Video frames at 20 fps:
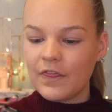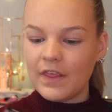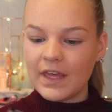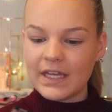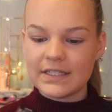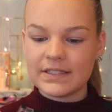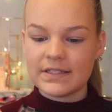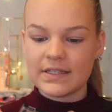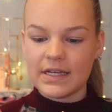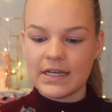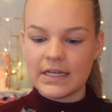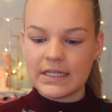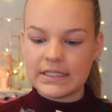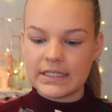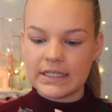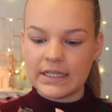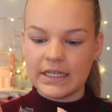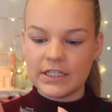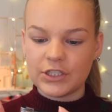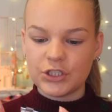This is
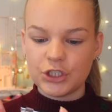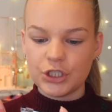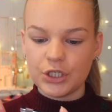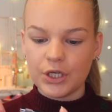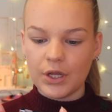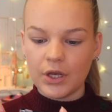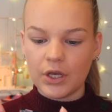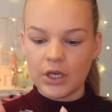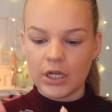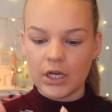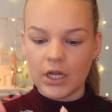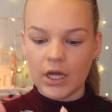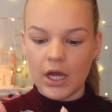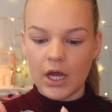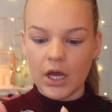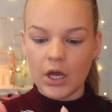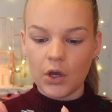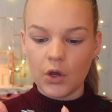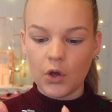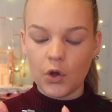the Studio
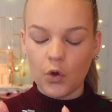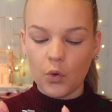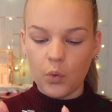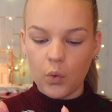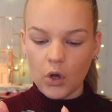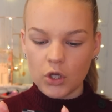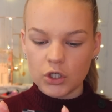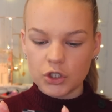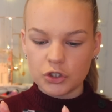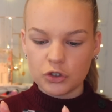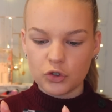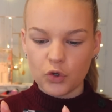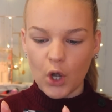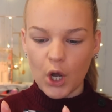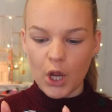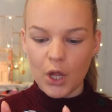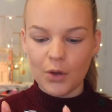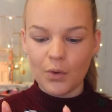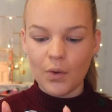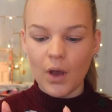Colour
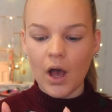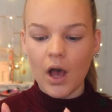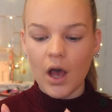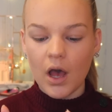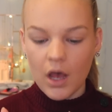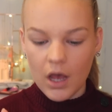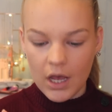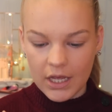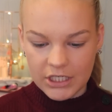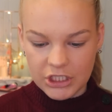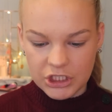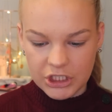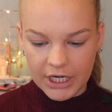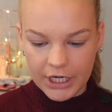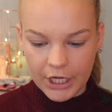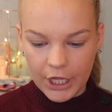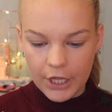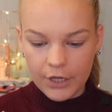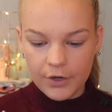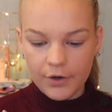Quattro
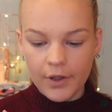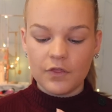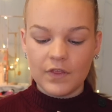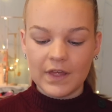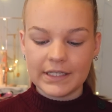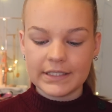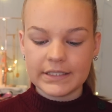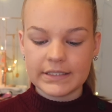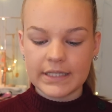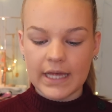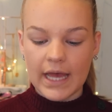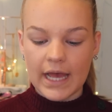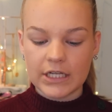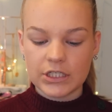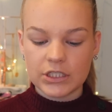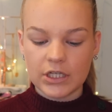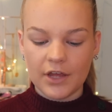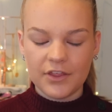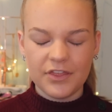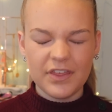eyeshadow. This,
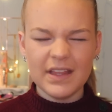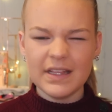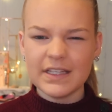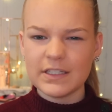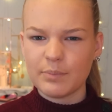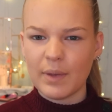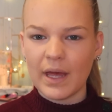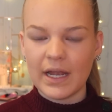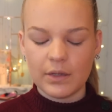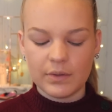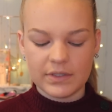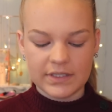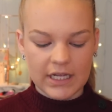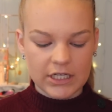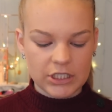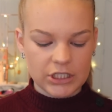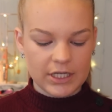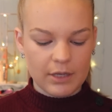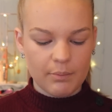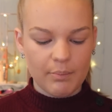I think this palette was
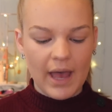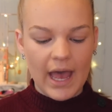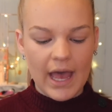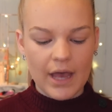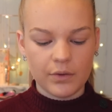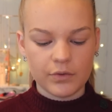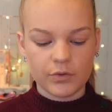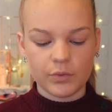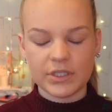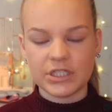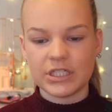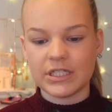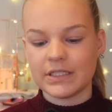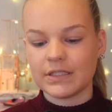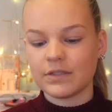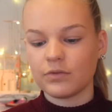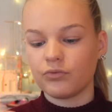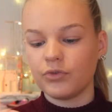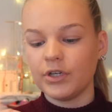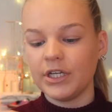actually £1, which
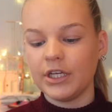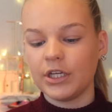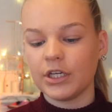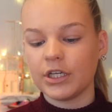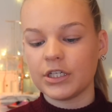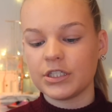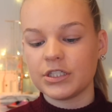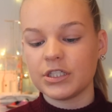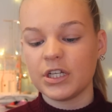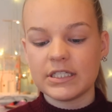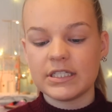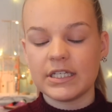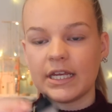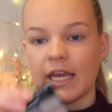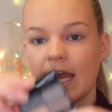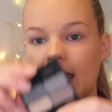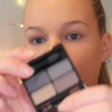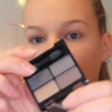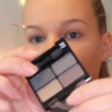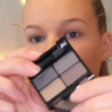is really good to
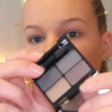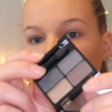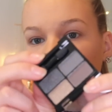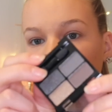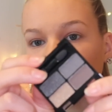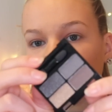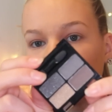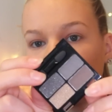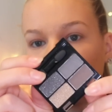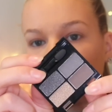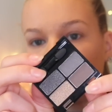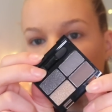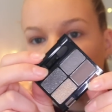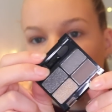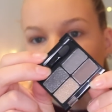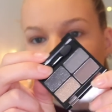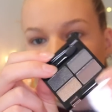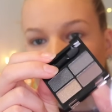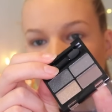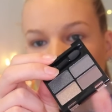get 4
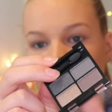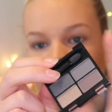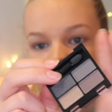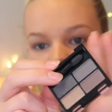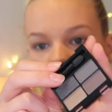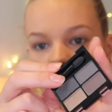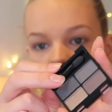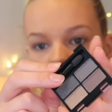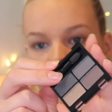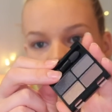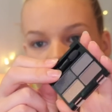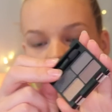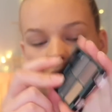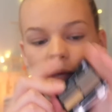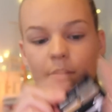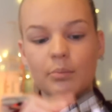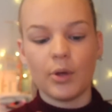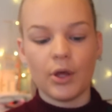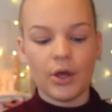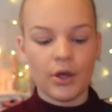colours. It is
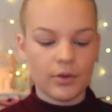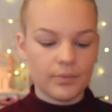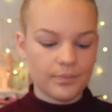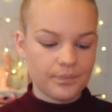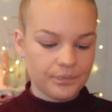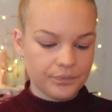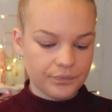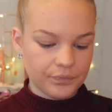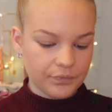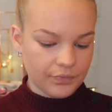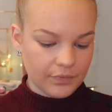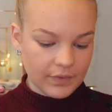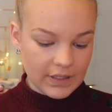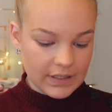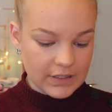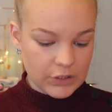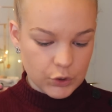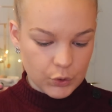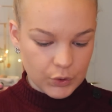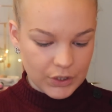tiny, but
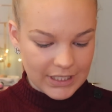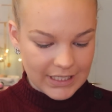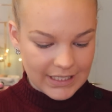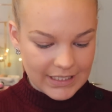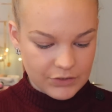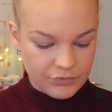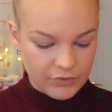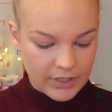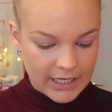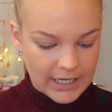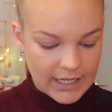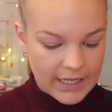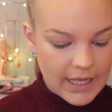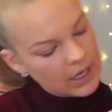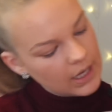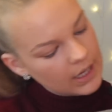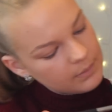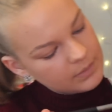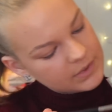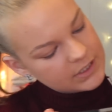it's all you need really.
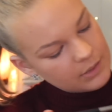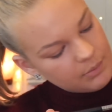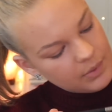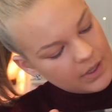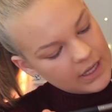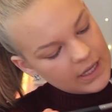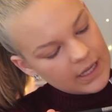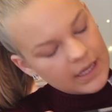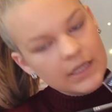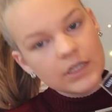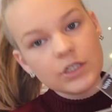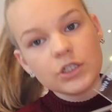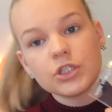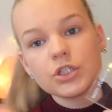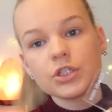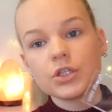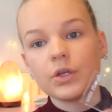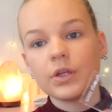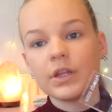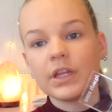I'm dipping
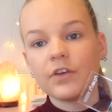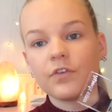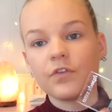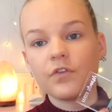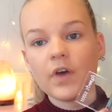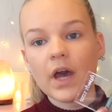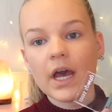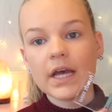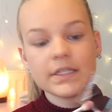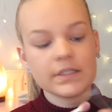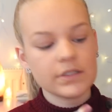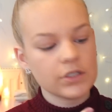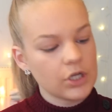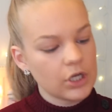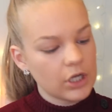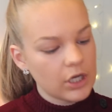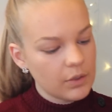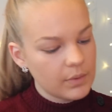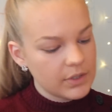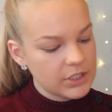into the first
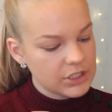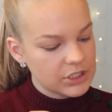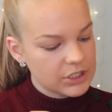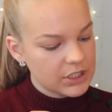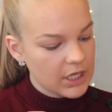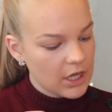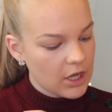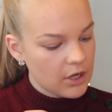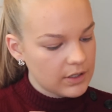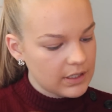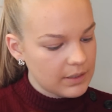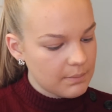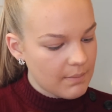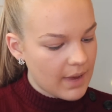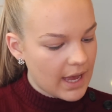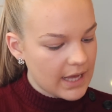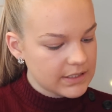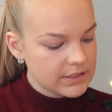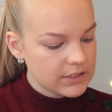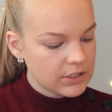colour, which is the only
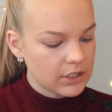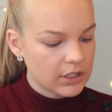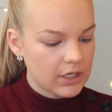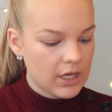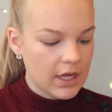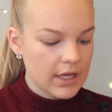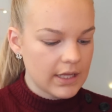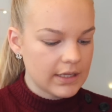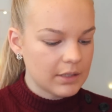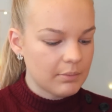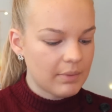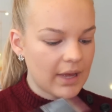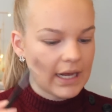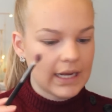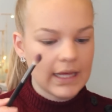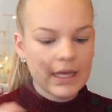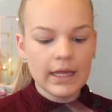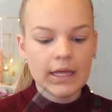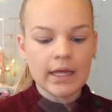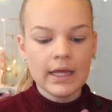matte colour in the
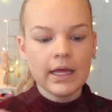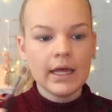palette.